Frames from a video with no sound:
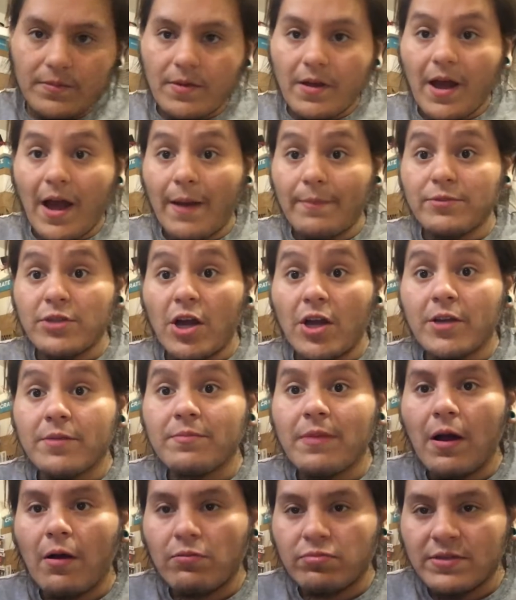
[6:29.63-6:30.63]
I'm talking
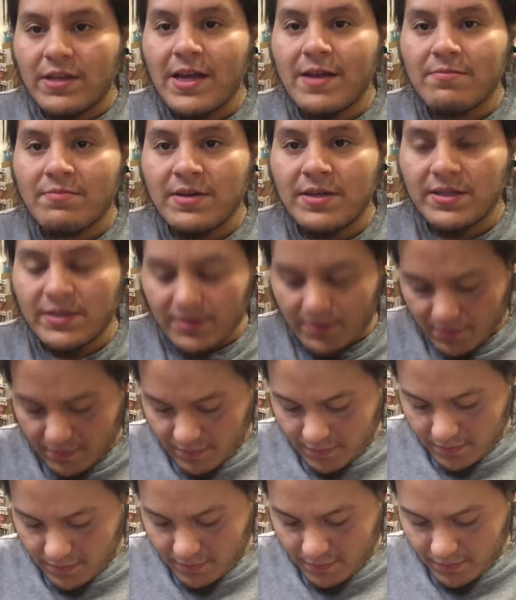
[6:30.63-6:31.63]
about 10 minutes,
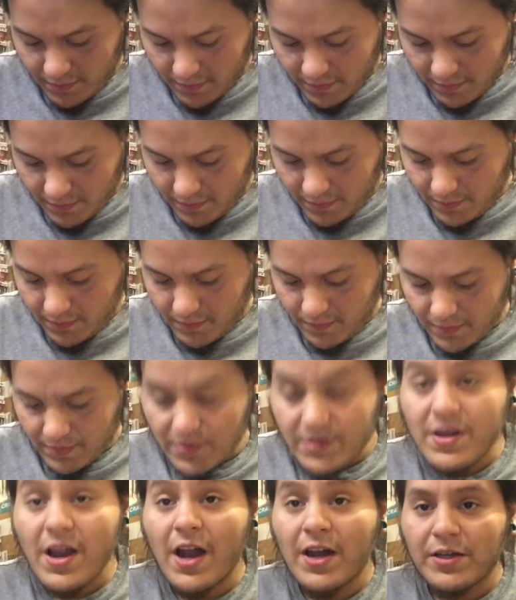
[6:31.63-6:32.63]

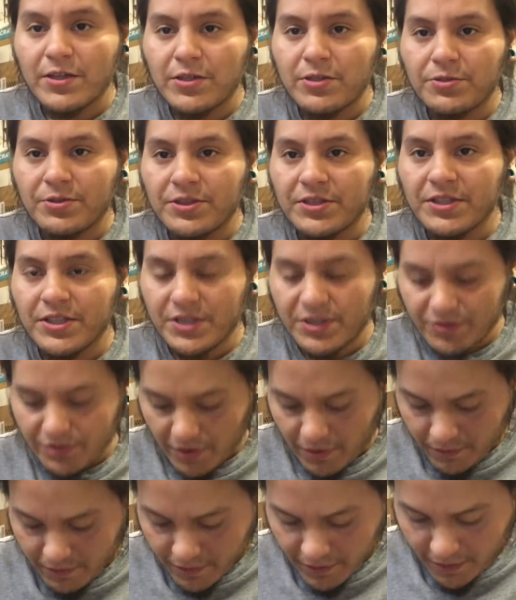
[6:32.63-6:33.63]
not including the intro,
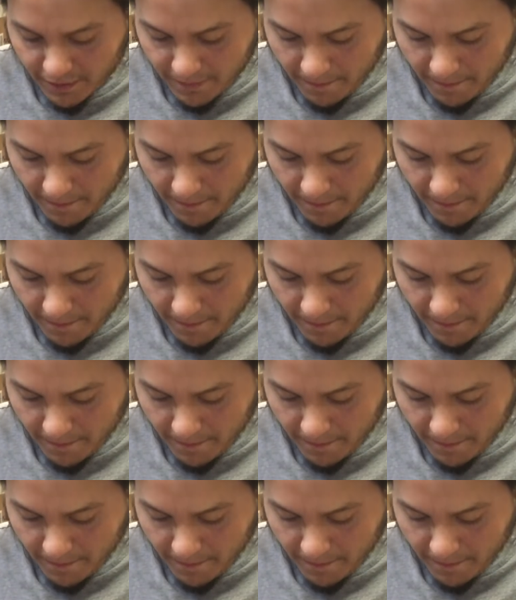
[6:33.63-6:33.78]
so.